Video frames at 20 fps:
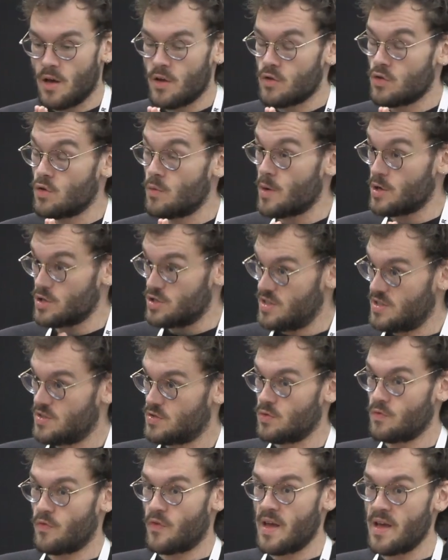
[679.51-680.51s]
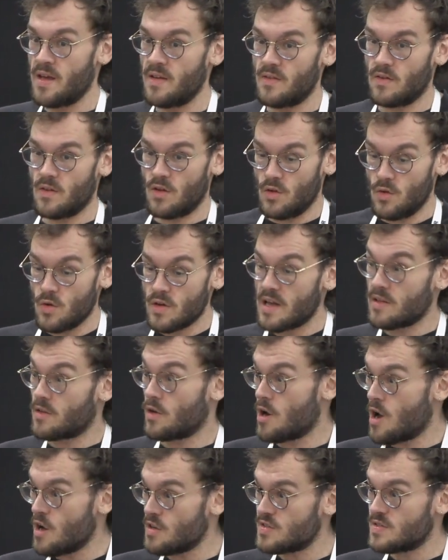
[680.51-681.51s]
You merge these two things, you get a
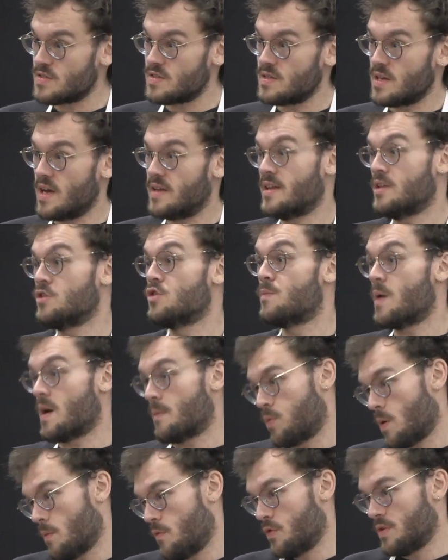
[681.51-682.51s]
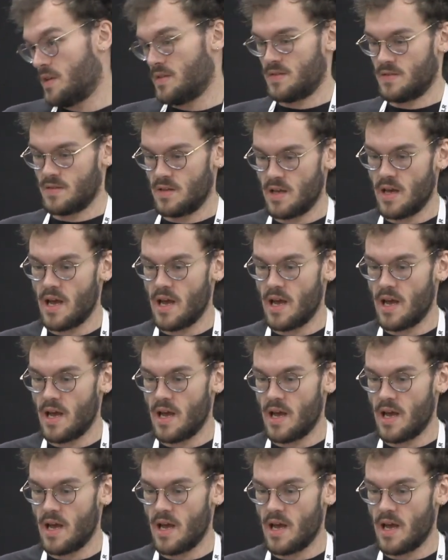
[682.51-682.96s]
loss, and then you backprop for this.